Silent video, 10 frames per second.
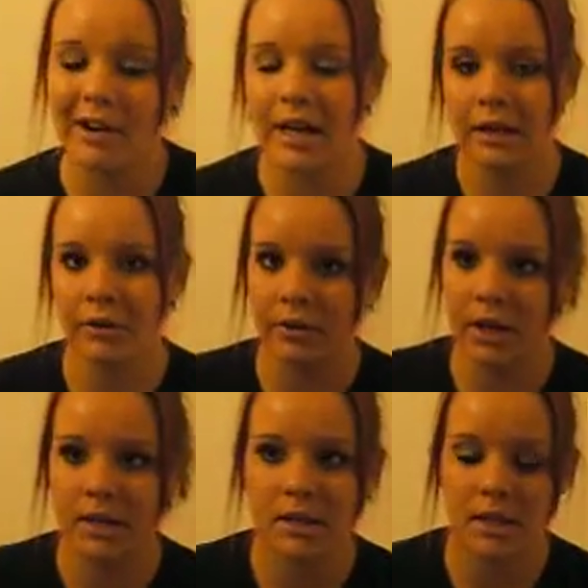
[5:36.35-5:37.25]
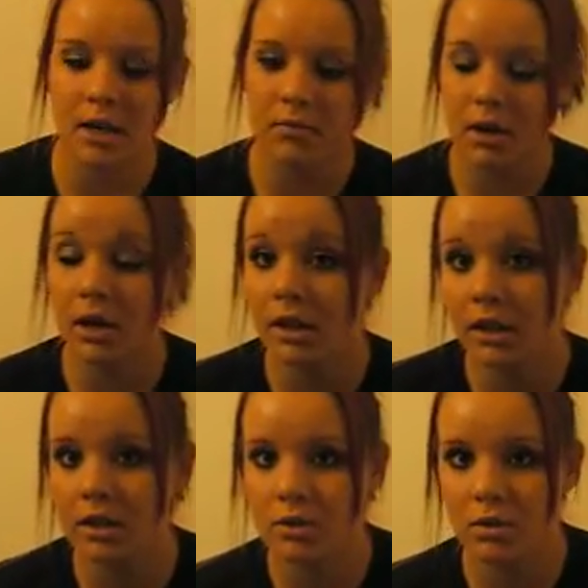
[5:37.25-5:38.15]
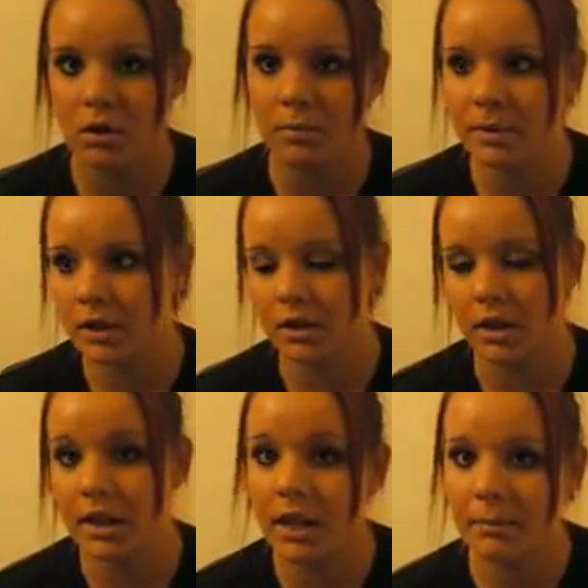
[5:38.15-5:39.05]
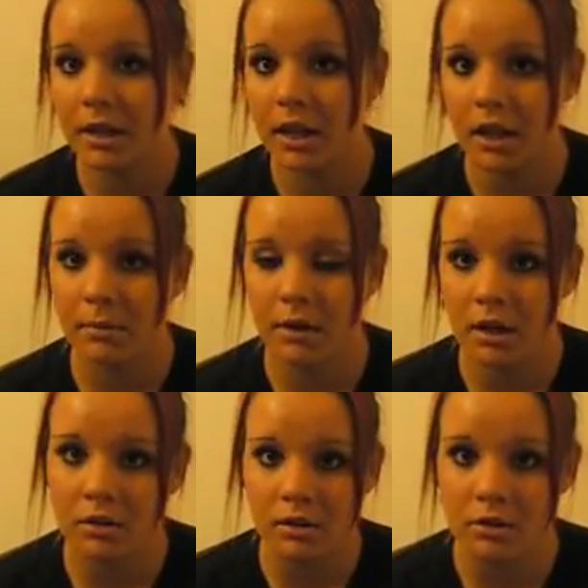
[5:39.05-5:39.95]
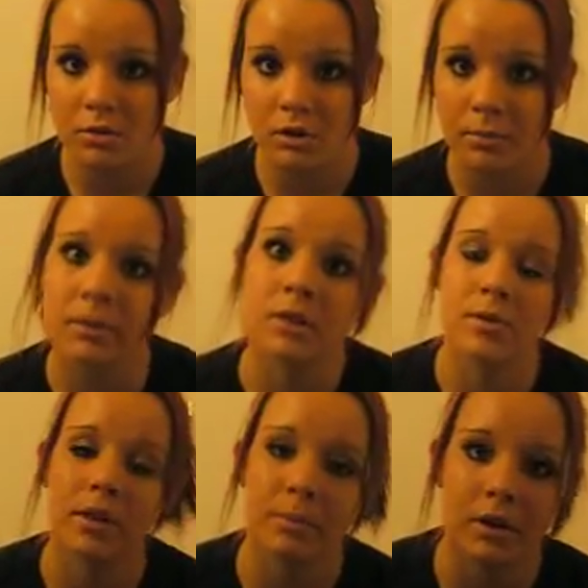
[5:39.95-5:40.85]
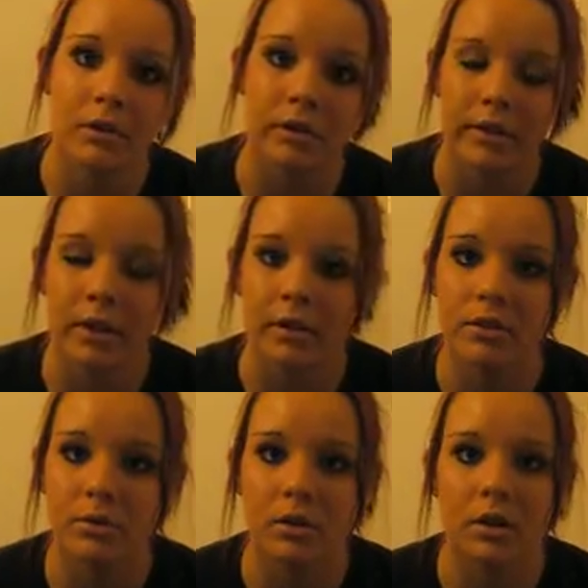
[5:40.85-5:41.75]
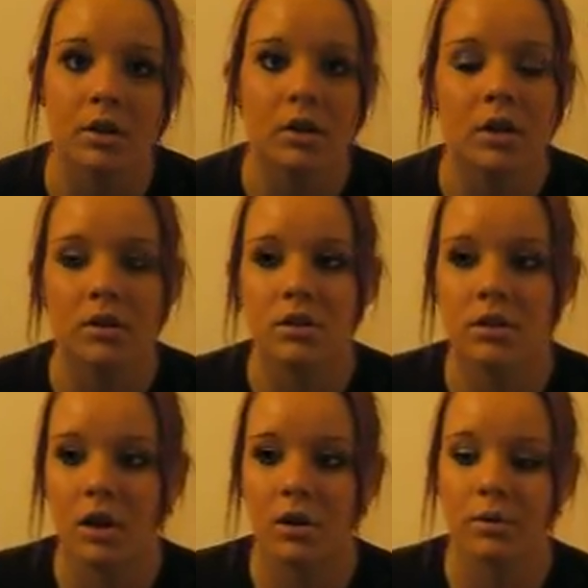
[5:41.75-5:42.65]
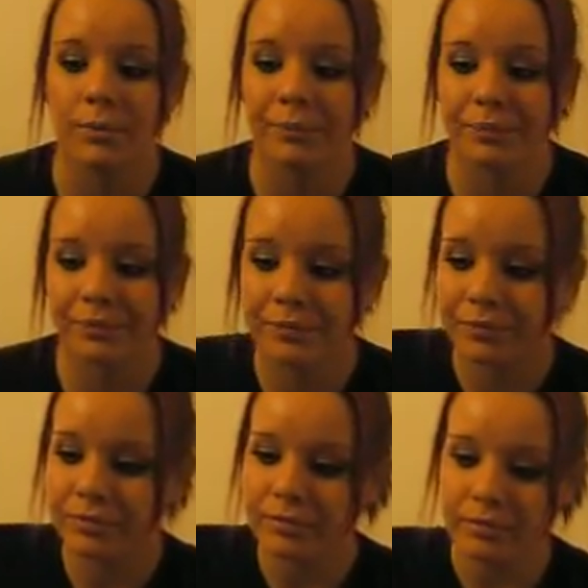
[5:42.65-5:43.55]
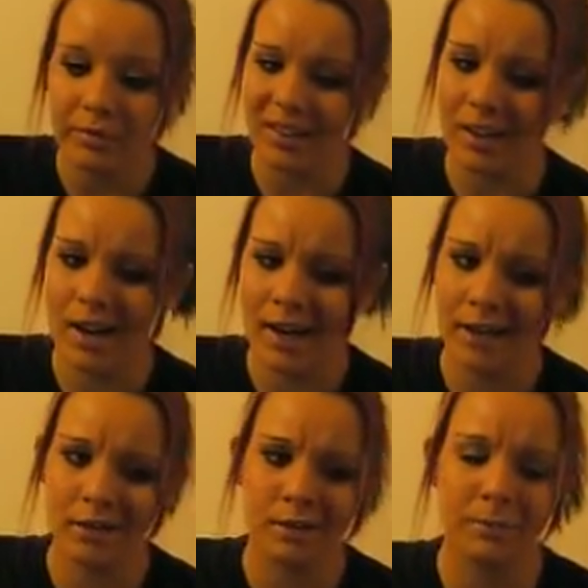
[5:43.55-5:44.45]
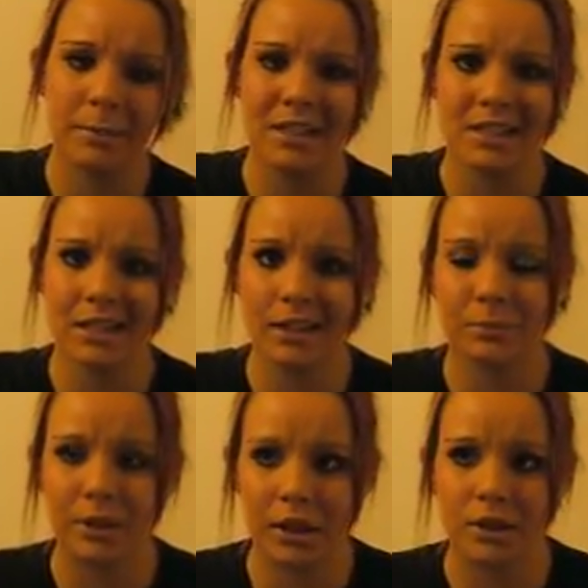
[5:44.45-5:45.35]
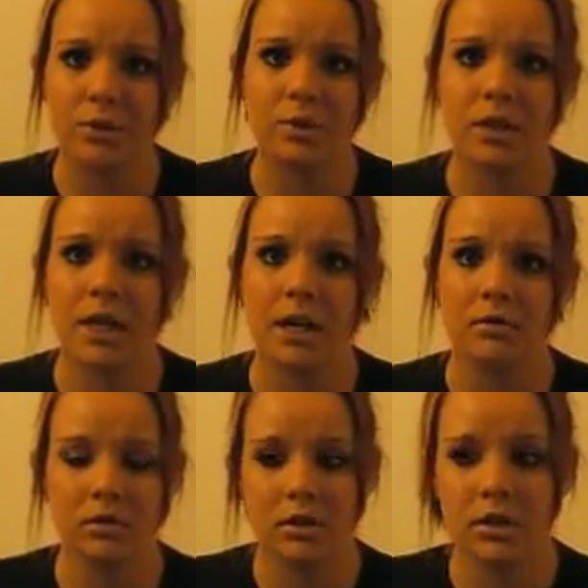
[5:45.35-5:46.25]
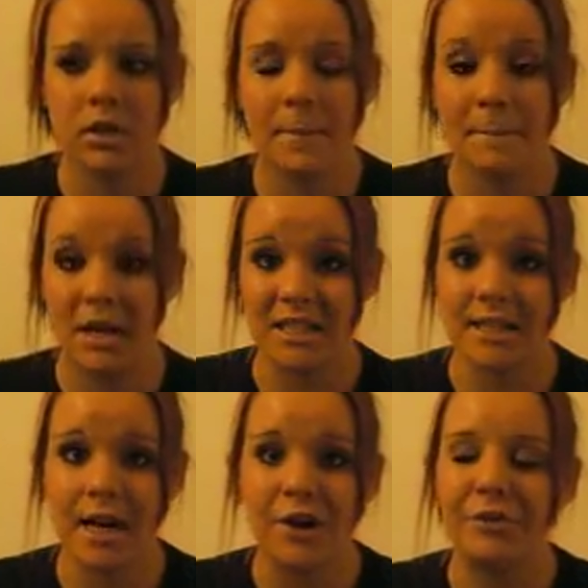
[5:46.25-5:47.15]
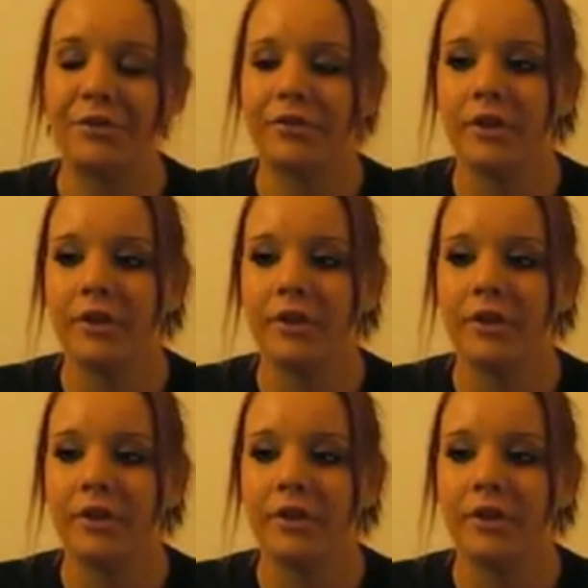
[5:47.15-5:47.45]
I had to go the next day. Well, I couldn't get the door open. I could get my key in, but I couldn't get the door open because we had the burglary thing on the door. So I had to basically break the door down myself.